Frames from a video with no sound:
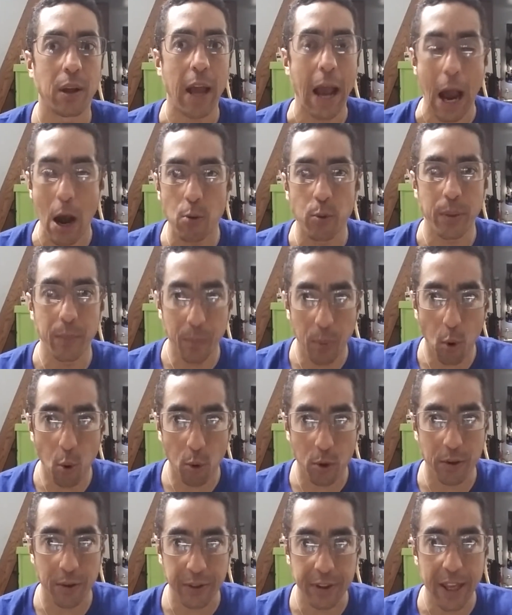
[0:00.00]
how
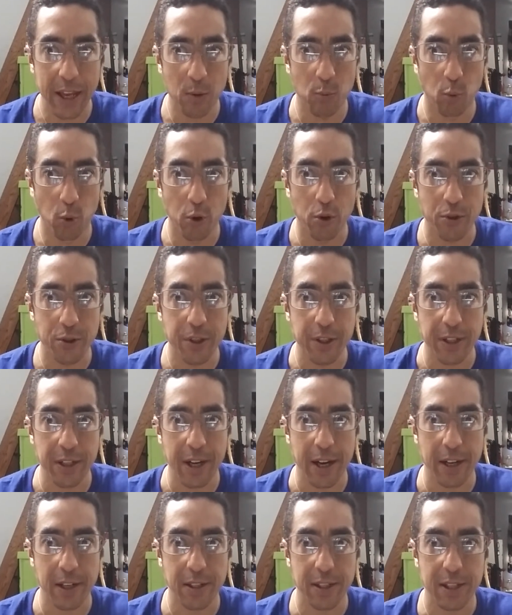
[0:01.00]
important they were to the
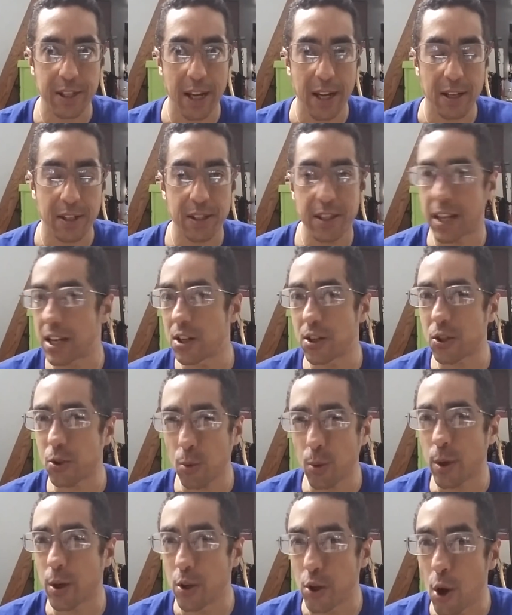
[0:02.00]
United States. They just
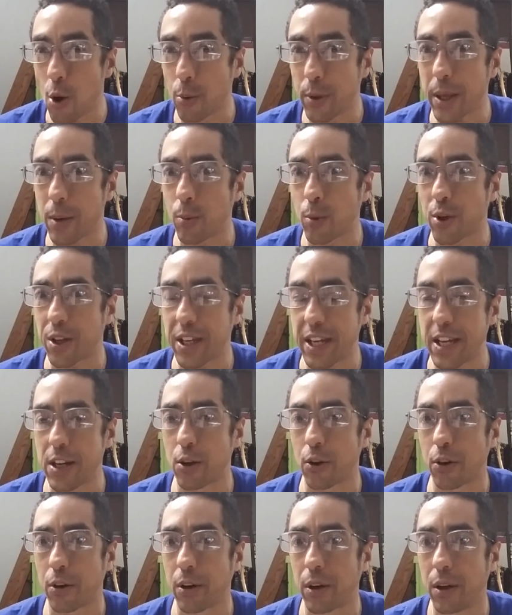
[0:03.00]
sort of know they were
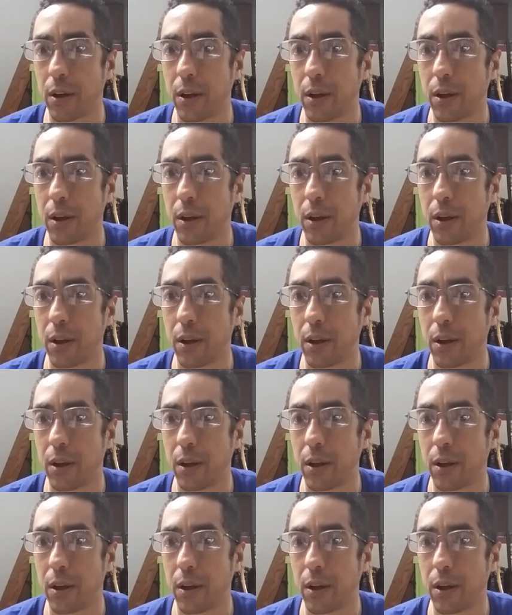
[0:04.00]
here.